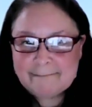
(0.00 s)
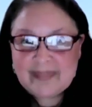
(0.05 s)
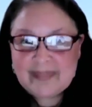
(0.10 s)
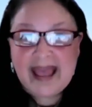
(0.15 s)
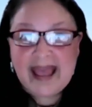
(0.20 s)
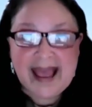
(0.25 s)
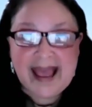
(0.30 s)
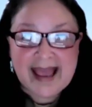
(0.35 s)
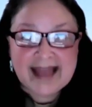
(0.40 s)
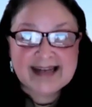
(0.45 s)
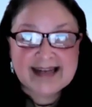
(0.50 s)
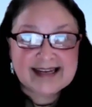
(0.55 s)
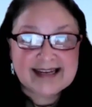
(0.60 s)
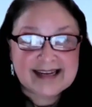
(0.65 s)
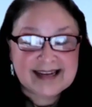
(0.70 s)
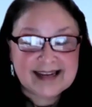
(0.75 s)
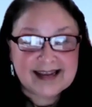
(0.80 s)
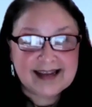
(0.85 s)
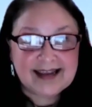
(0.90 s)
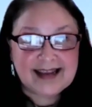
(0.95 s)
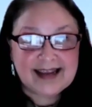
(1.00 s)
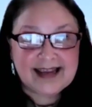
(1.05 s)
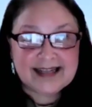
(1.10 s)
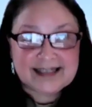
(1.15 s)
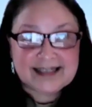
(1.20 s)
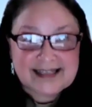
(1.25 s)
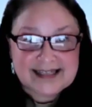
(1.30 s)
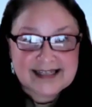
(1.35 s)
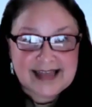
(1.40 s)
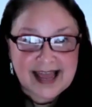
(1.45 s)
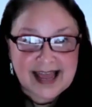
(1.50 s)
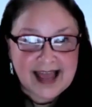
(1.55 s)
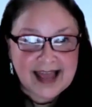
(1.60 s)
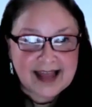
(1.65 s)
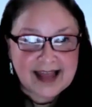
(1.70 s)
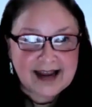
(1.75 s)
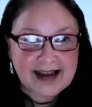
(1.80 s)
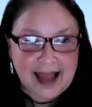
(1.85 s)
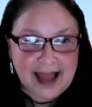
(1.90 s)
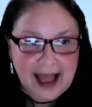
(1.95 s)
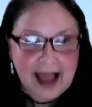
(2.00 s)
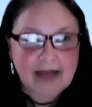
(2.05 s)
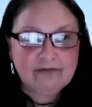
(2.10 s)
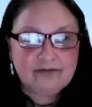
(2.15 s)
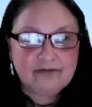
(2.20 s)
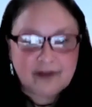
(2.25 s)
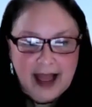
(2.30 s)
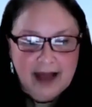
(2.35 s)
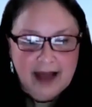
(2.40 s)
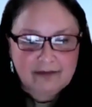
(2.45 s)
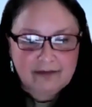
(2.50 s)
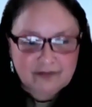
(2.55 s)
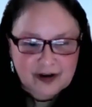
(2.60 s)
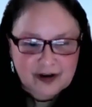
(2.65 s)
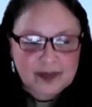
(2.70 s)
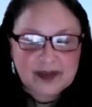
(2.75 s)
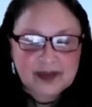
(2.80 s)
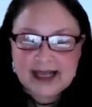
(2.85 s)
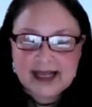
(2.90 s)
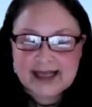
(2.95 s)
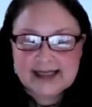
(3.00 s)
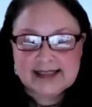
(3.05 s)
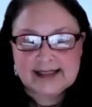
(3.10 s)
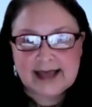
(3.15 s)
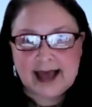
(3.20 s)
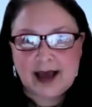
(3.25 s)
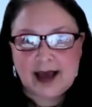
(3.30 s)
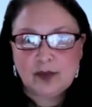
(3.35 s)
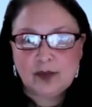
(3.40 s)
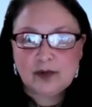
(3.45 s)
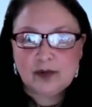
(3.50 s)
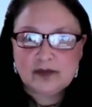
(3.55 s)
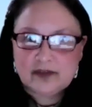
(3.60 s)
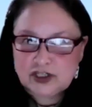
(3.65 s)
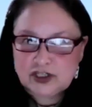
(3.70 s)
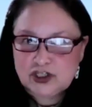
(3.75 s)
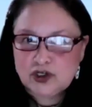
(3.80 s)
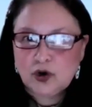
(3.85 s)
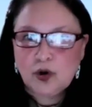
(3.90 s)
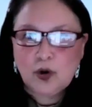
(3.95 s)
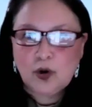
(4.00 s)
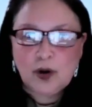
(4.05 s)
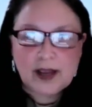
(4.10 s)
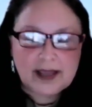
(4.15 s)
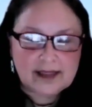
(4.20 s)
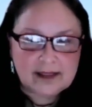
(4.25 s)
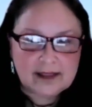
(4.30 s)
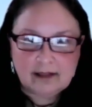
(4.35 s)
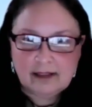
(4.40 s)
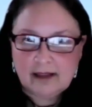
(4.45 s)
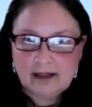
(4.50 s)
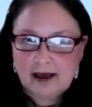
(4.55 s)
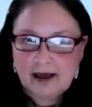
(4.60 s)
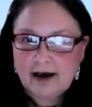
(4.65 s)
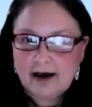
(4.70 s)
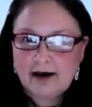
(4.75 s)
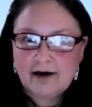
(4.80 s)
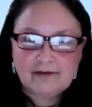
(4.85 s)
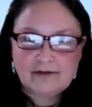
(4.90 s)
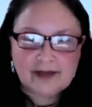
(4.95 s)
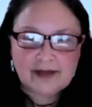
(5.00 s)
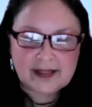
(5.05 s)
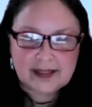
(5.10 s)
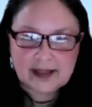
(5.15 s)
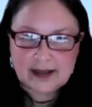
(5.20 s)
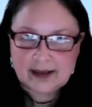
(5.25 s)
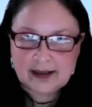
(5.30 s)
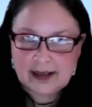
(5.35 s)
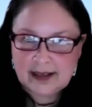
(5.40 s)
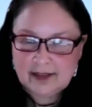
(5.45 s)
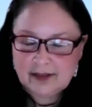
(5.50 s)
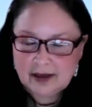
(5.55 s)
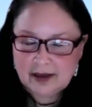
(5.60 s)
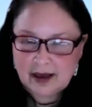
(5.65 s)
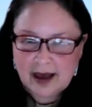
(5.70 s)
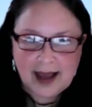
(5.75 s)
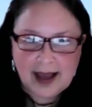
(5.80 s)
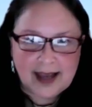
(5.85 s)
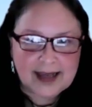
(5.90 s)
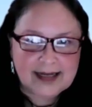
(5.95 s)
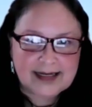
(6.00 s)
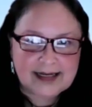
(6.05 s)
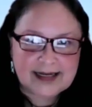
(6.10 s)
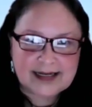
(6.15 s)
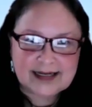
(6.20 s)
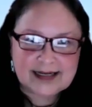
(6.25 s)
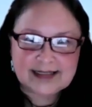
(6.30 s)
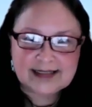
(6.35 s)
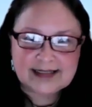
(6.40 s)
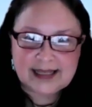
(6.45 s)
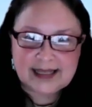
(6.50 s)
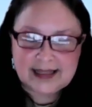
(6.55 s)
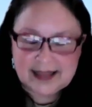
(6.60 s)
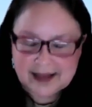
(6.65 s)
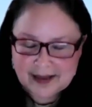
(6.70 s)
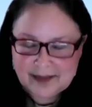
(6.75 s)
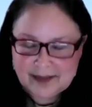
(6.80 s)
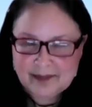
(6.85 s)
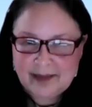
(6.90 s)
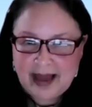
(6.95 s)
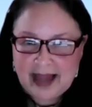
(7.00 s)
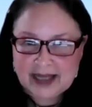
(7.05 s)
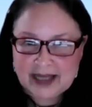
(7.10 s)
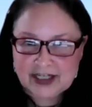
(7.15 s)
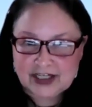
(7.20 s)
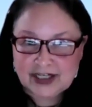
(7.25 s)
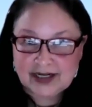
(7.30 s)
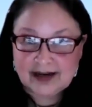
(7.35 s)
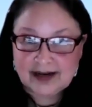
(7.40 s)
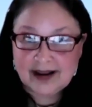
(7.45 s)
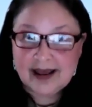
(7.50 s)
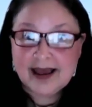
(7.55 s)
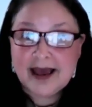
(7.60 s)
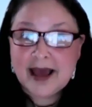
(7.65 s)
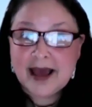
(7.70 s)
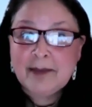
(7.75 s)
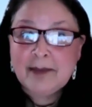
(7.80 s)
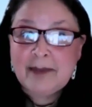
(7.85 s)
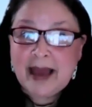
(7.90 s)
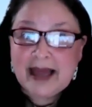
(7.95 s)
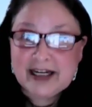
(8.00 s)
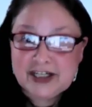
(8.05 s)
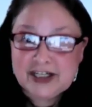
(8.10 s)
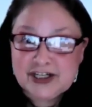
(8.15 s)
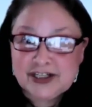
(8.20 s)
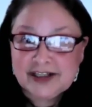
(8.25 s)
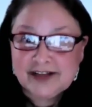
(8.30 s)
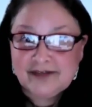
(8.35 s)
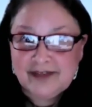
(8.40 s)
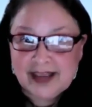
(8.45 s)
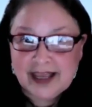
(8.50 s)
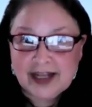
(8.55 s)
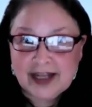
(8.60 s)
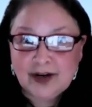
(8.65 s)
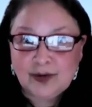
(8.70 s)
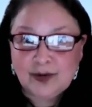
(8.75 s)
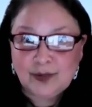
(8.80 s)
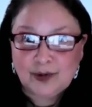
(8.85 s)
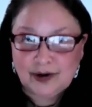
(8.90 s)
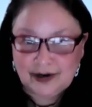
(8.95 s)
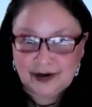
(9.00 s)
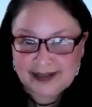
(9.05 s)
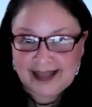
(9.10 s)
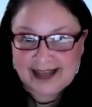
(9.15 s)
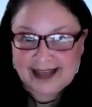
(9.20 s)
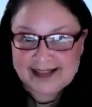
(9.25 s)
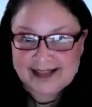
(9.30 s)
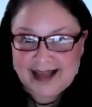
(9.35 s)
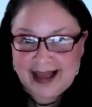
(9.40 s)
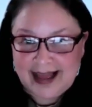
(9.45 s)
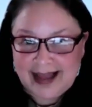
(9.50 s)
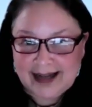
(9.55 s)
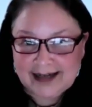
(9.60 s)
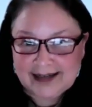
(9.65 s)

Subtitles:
And Instead, have replaced that with the joy and the love and the kindness and the compassion. Imagine living in a world like that.